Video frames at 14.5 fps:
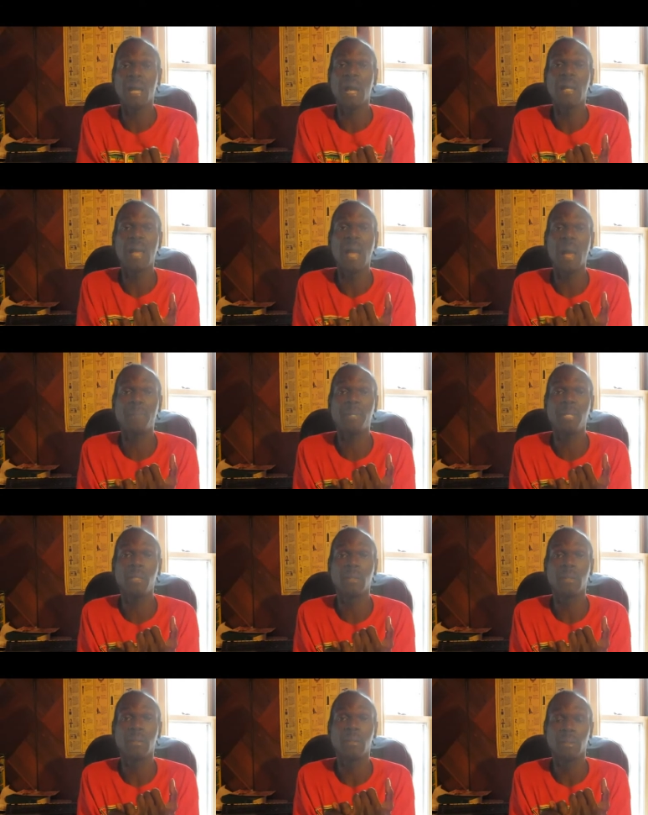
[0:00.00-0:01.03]
aren't
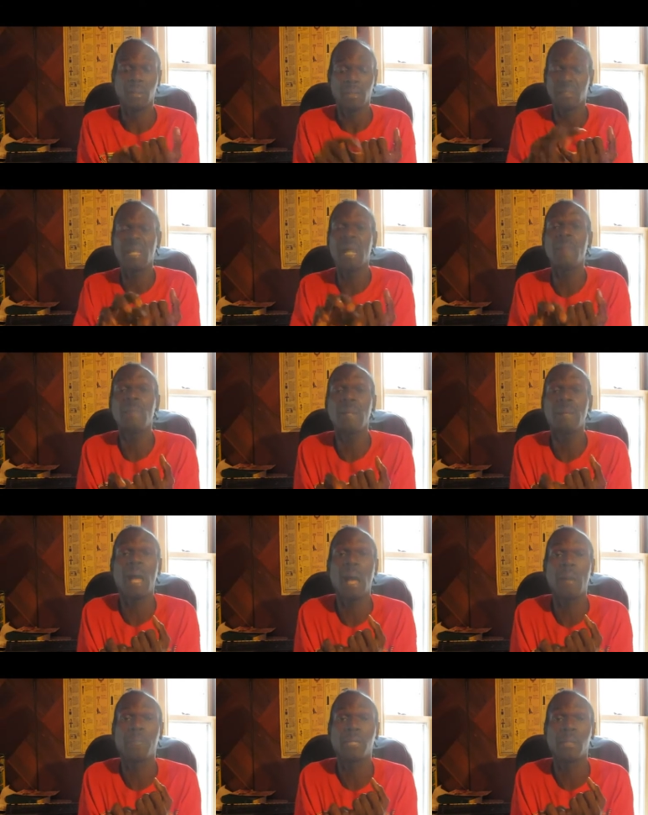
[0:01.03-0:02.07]
happy, then I'm not
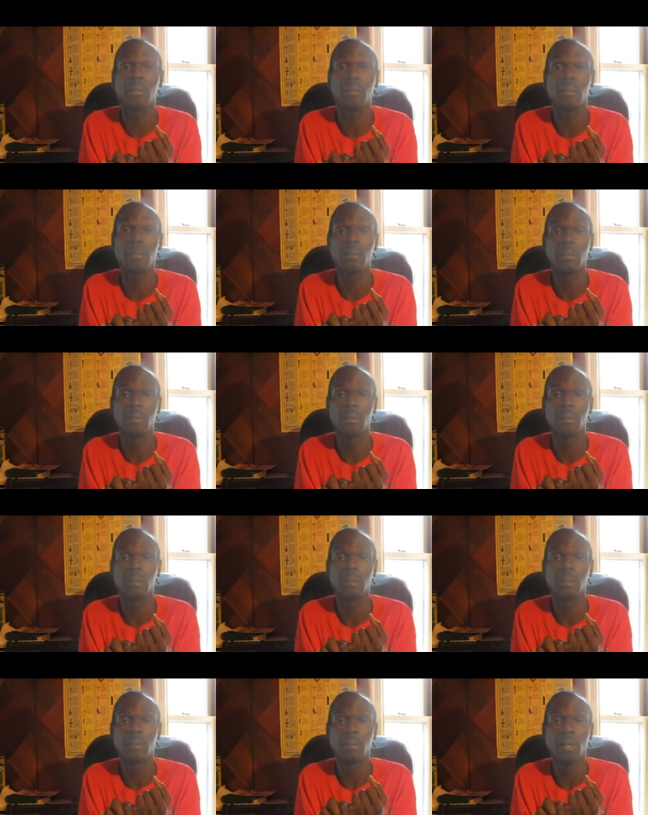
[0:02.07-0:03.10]
happy.
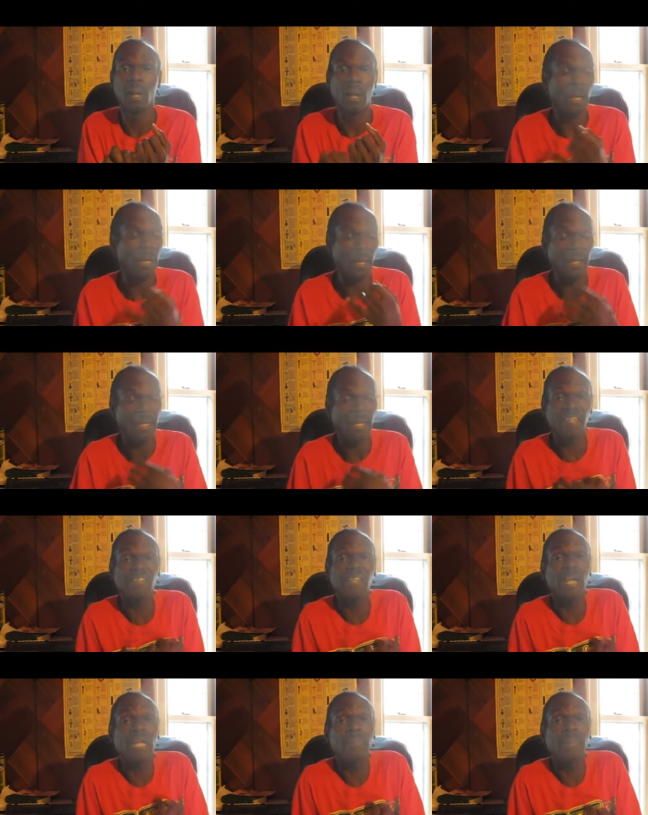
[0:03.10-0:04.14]
It's
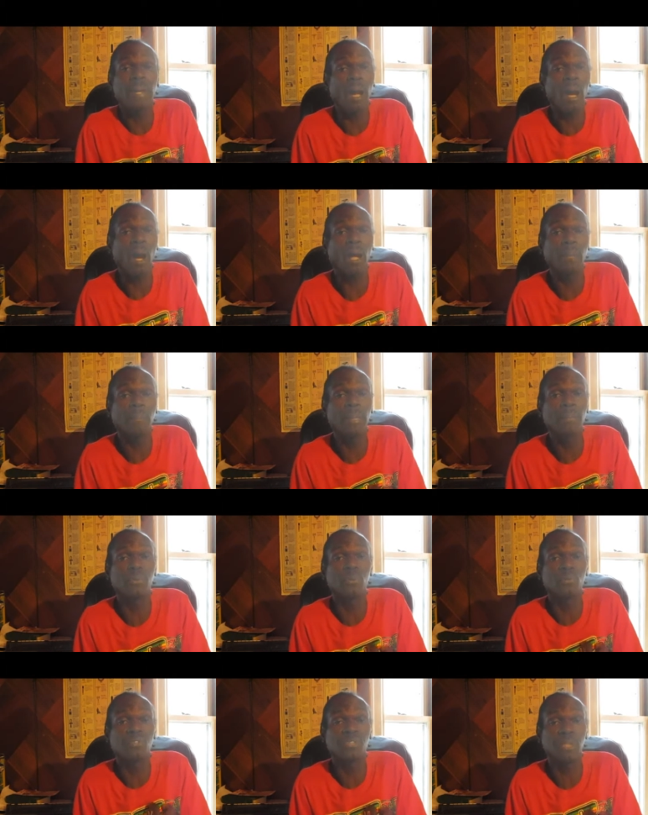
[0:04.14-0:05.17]
not in my heart, people,
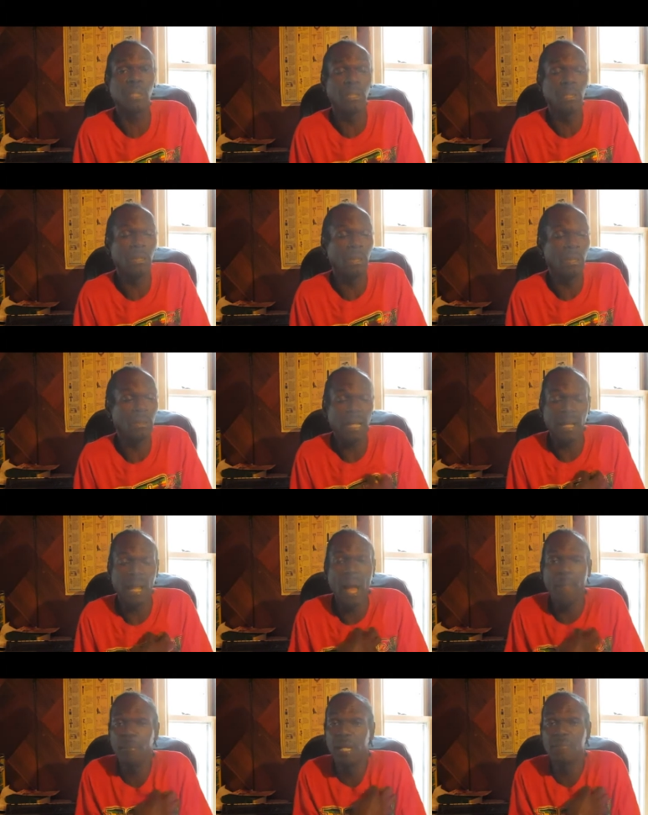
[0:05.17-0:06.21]
to see that
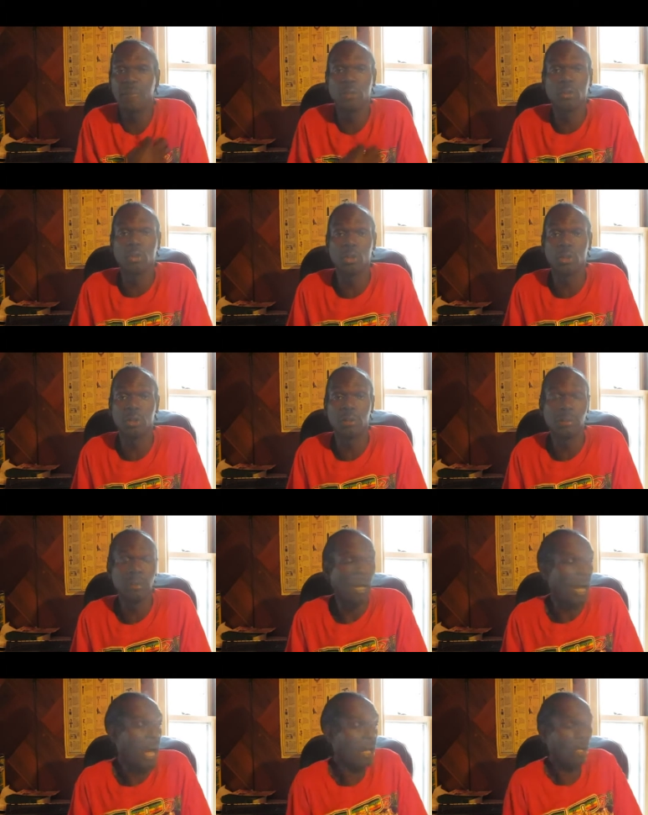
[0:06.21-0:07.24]
I'm living good
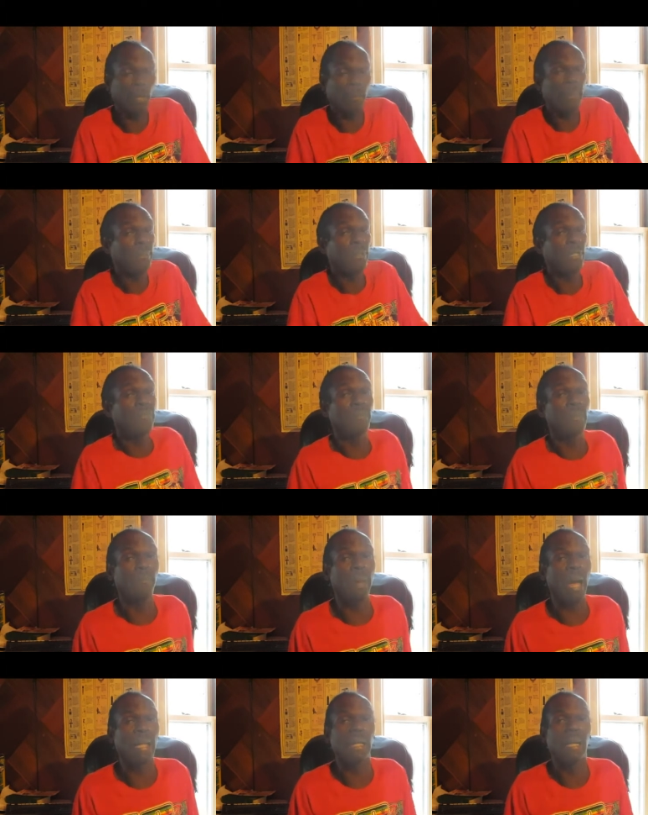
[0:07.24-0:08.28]
and other people living
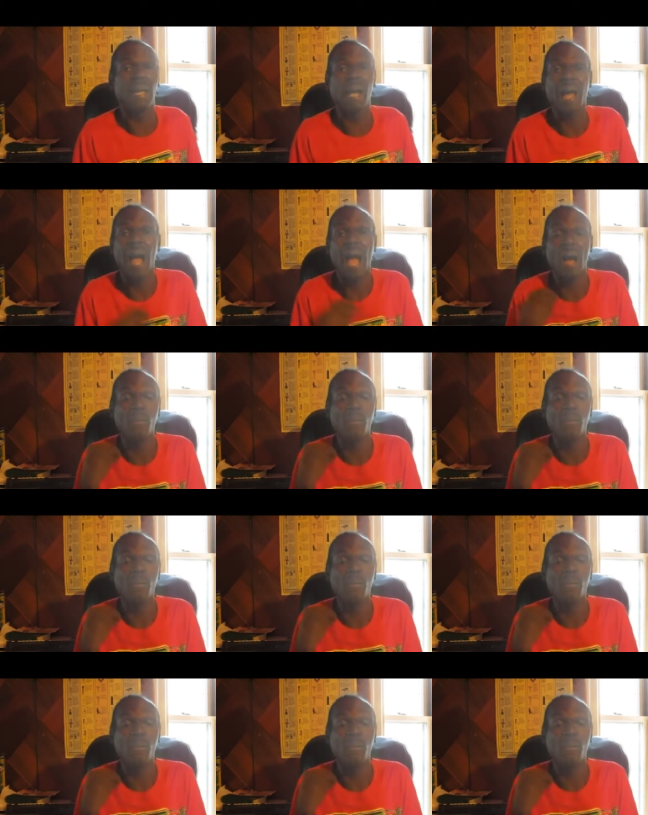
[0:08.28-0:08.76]
bad. I